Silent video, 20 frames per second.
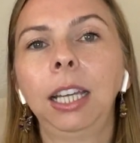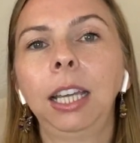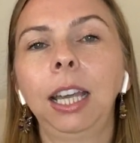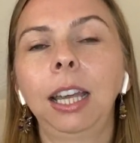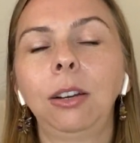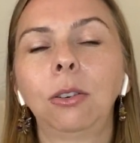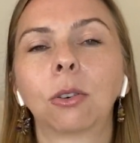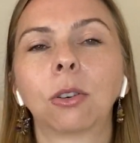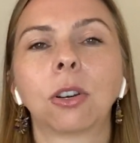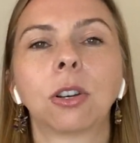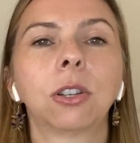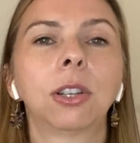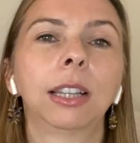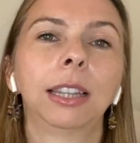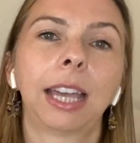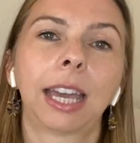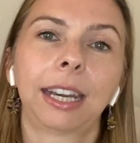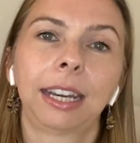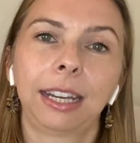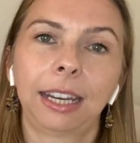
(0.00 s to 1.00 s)
in order to
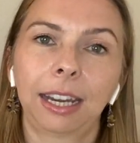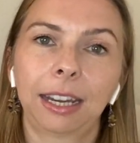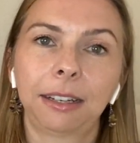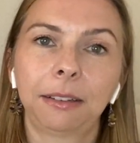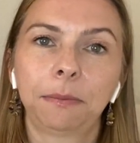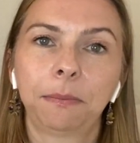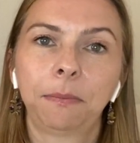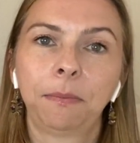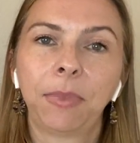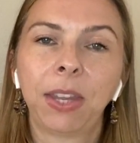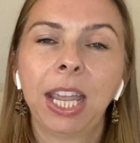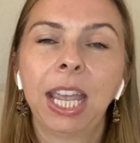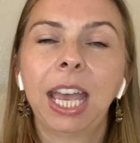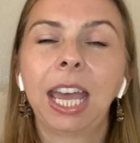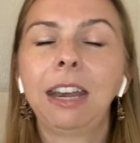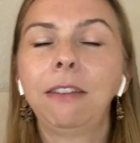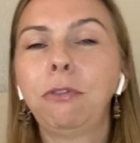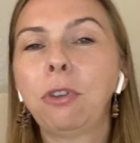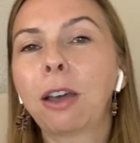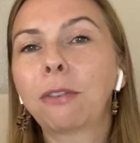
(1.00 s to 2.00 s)
let it in?
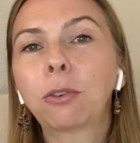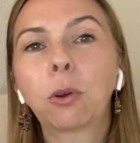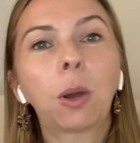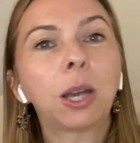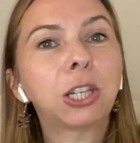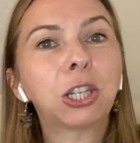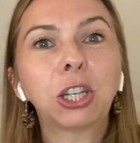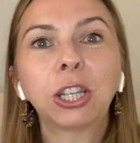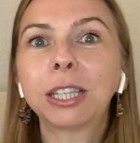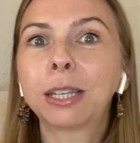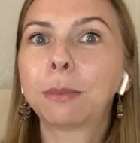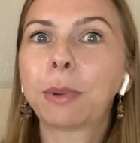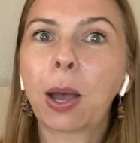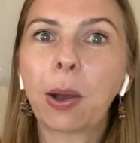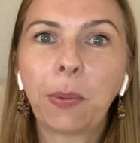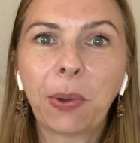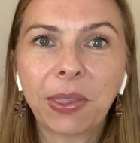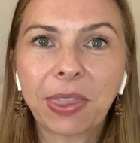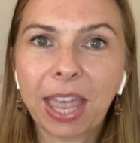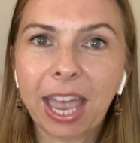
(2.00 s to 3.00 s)
And if you have questions
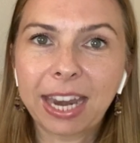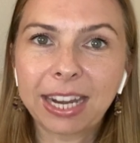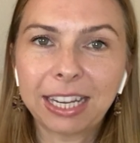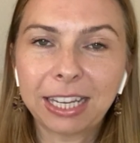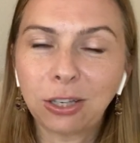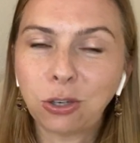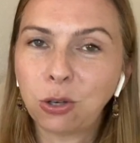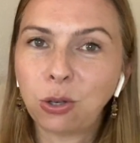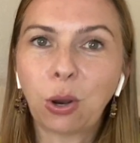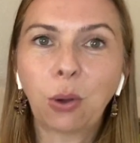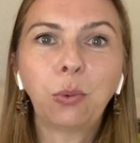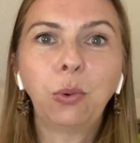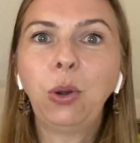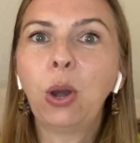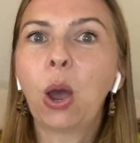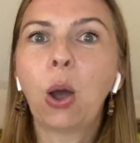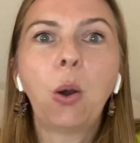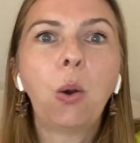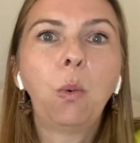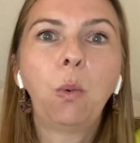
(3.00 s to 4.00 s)
about what that is, you don't
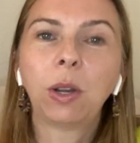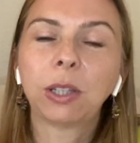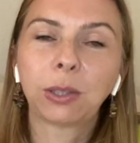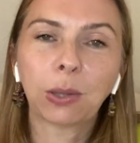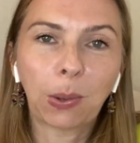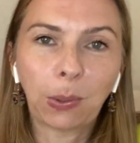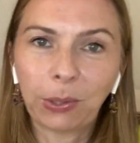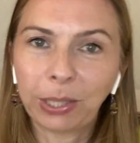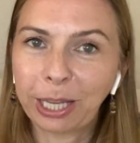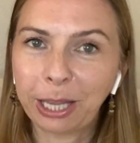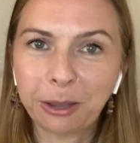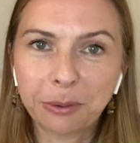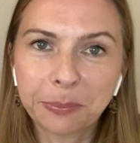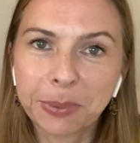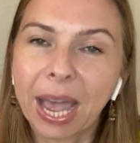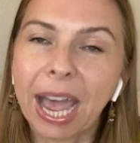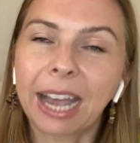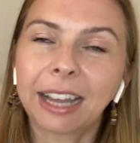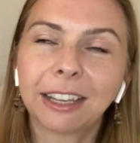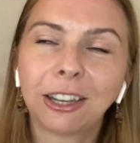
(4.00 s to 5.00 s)
know what's holding you
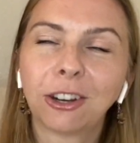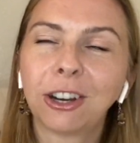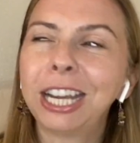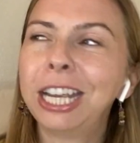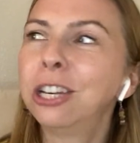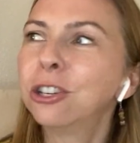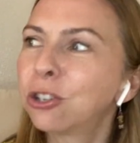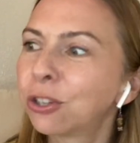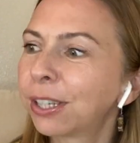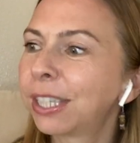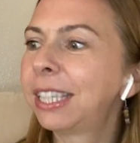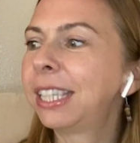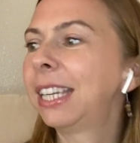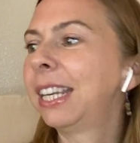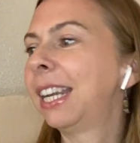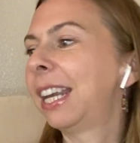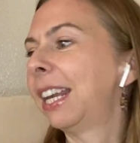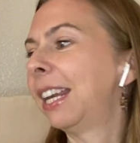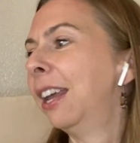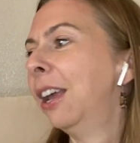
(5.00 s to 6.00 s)
back, you're interested
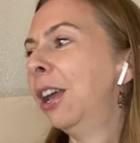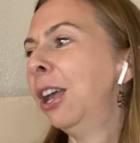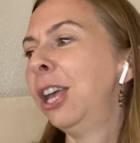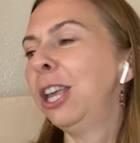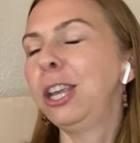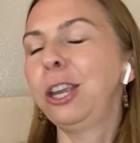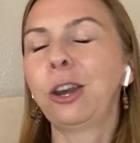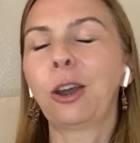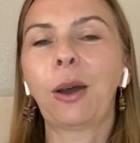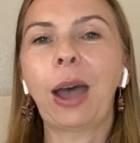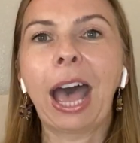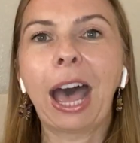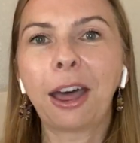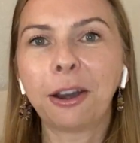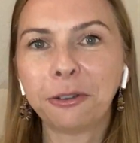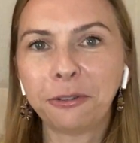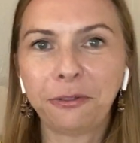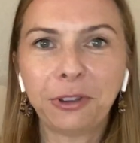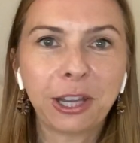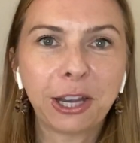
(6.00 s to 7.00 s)
in, how
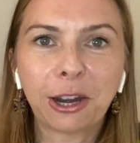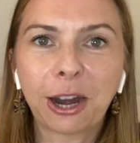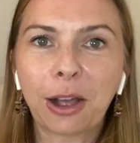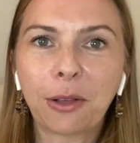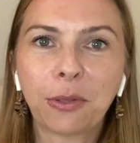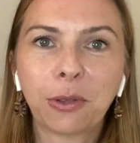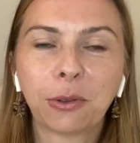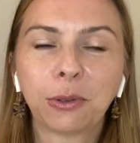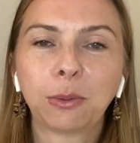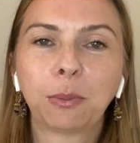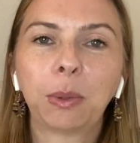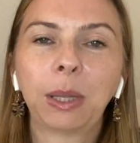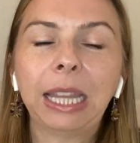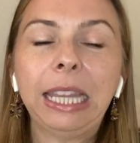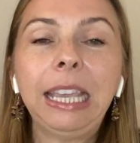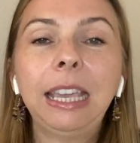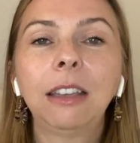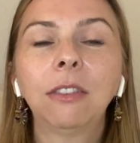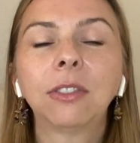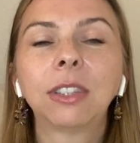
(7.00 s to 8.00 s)
to figure out those
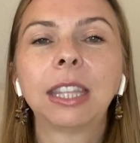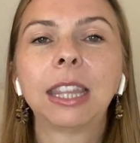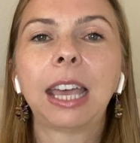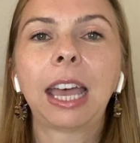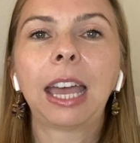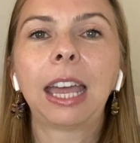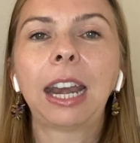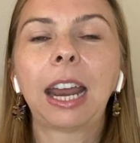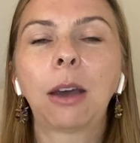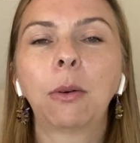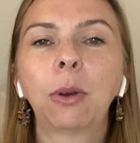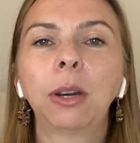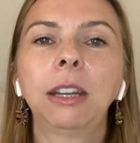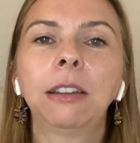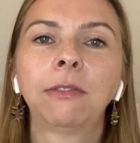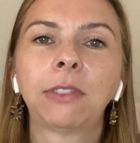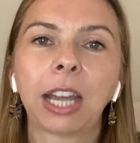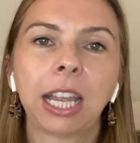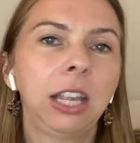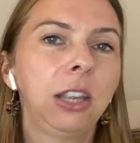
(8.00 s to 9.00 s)
beliefs, then I want to
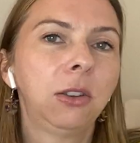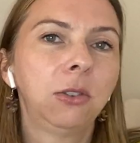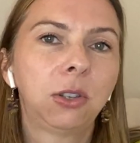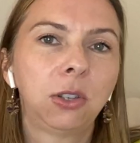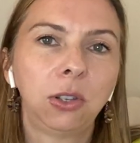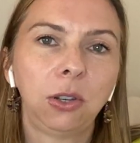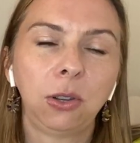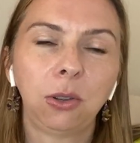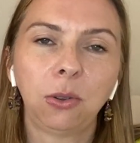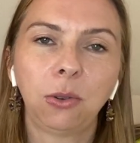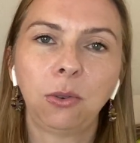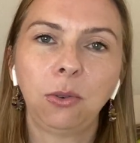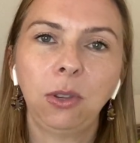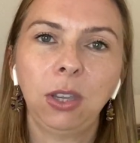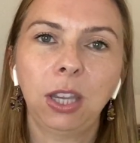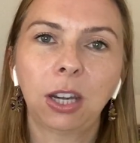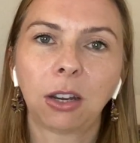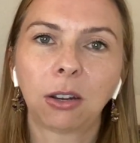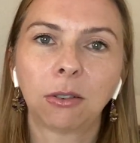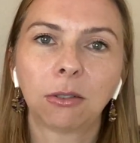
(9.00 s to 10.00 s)
invite you
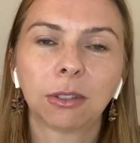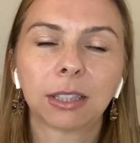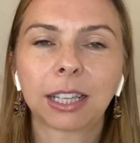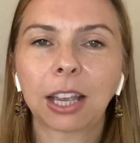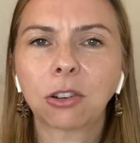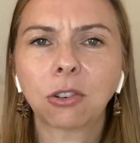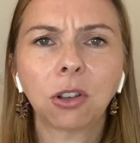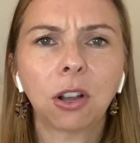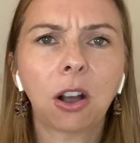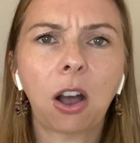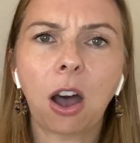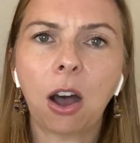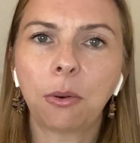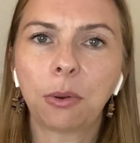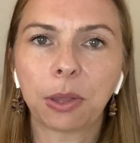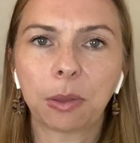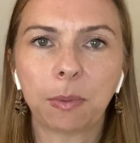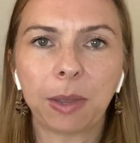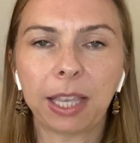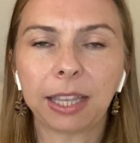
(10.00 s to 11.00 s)
to, schedule a call
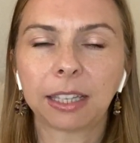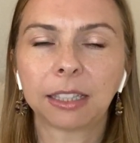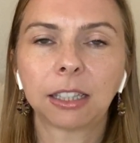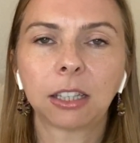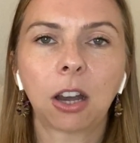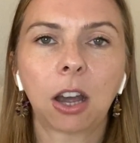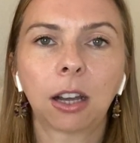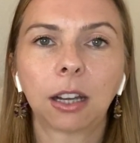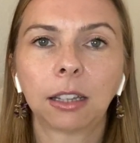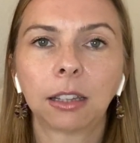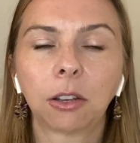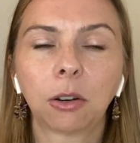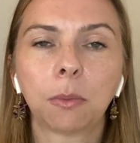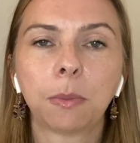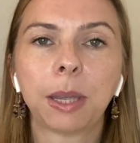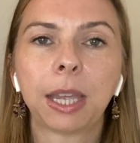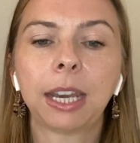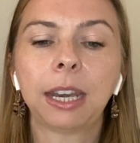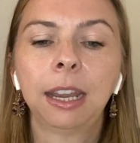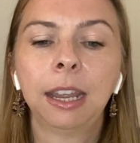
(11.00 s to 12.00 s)
with me. Let's talk a little
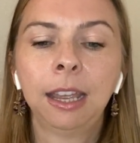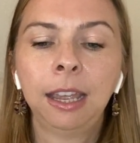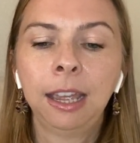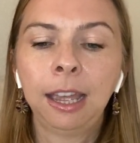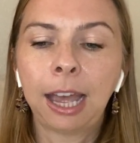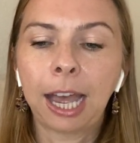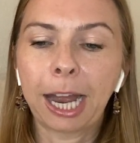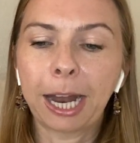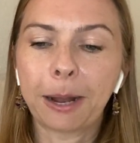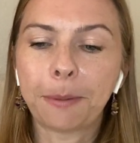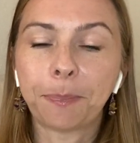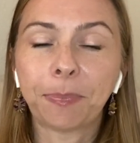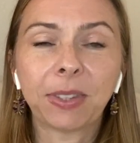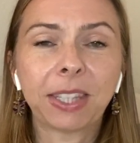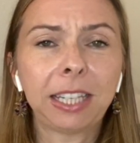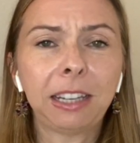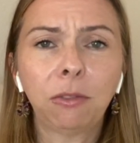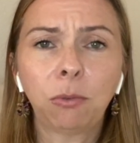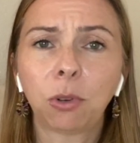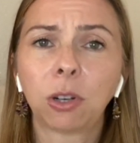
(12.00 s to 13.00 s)
bit,
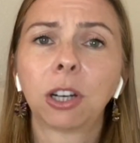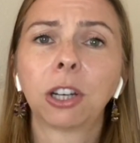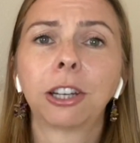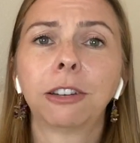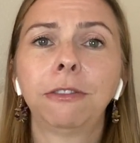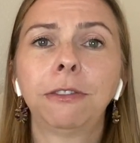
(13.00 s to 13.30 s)
see if we're a good